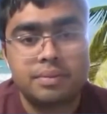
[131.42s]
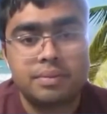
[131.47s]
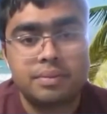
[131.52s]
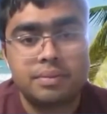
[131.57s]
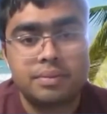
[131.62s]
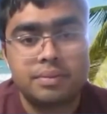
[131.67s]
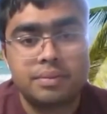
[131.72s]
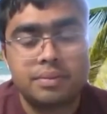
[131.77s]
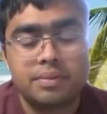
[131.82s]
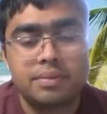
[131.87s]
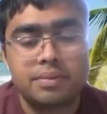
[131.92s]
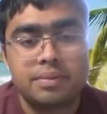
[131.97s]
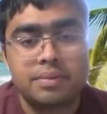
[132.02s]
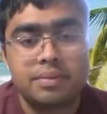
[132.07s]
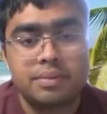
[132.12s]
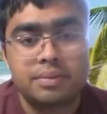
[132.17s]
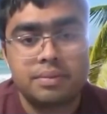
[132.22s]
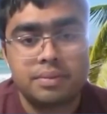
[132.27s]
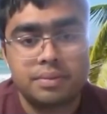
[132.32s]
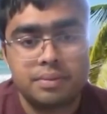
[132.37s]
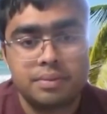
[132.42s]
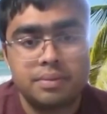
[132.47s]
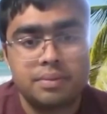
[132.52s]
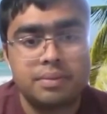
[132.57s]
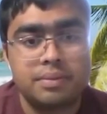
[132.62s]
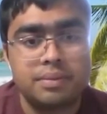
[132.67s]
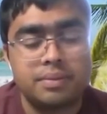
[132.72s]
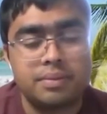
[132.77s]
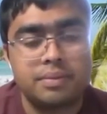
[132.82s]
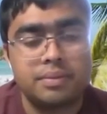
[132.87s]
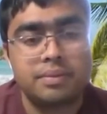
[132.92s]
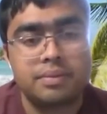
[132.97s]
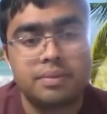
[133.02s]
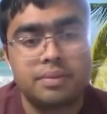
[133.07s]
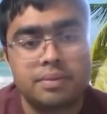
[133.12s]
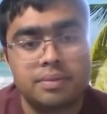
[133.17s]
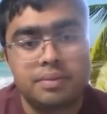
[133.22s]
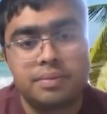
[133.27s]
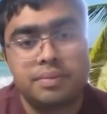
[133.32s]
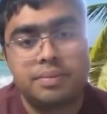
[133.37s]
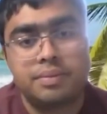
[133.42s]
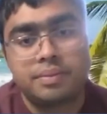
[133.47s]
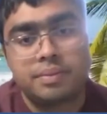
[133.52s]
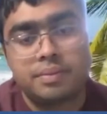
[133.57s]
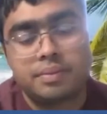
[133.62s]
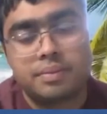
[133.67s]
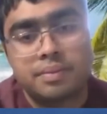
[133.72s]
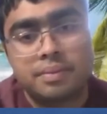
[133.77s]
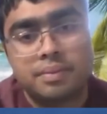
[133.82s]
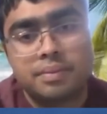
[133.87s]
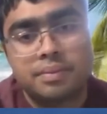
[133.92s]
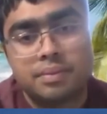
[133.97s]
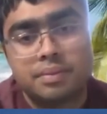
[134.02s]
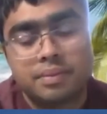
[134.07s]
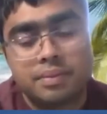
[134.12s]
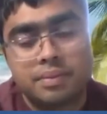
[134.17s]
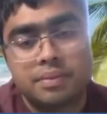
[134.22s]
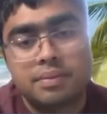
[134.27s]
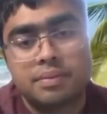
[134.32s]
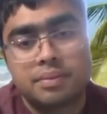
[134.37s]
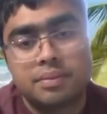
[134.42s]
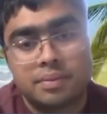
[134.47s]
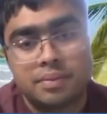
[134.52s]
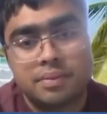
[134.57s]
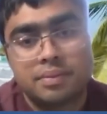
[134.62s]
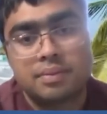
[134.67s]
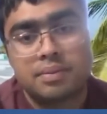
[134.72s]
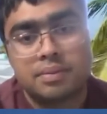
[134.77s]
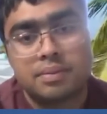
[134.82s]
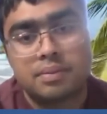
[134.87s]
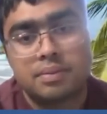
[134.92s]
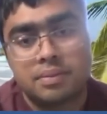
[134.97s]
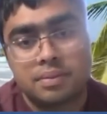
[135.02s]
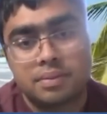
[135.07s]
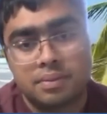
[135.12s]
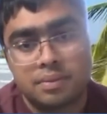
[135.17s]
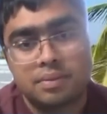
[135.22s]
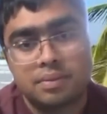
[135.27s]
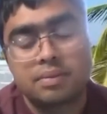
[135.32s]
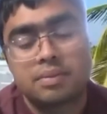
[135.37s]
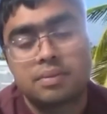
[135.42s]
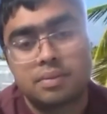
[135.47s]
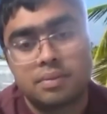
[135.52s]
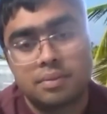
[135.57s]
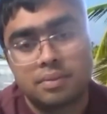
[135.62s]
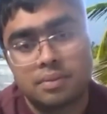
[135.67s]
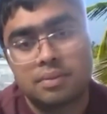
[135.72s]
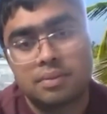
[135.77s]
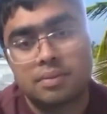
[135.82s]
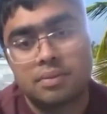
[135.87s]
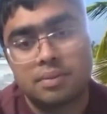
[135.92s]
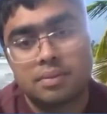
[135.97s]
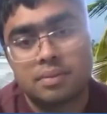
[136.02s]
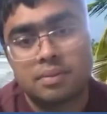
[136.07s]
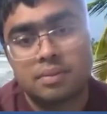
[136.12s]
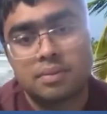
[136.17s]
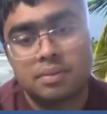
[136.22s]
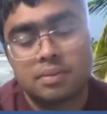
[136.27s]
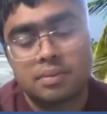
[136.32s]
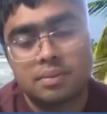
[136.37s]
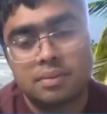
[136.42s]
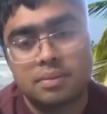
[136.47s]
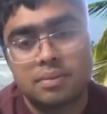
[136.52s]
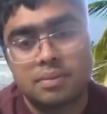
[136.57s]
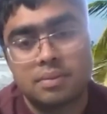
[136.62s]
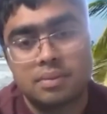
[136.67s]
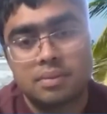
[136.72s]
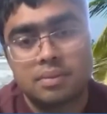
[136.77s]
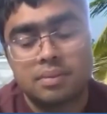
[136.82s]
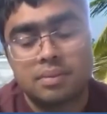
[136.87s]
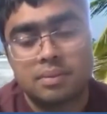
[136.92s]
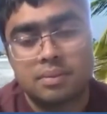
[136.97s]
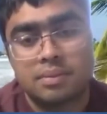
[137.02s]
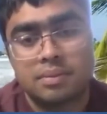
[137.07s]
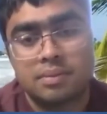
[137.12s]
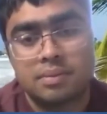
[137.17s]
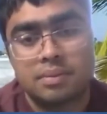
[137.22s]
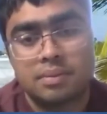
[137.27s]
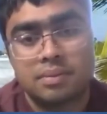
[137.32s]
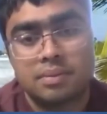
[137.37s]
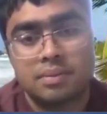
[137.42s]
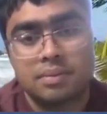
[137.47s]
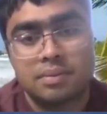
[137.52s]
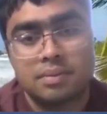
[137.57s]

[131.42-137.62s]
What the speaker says: This person isn't speaking.